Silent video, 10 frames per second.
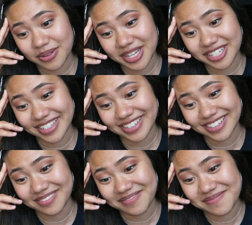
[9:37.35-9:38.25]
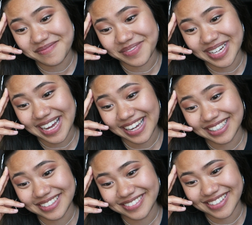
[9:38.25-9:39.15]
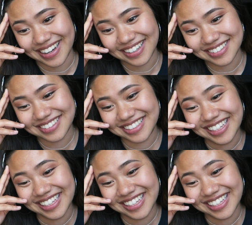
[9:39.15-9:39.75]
question, but I do not.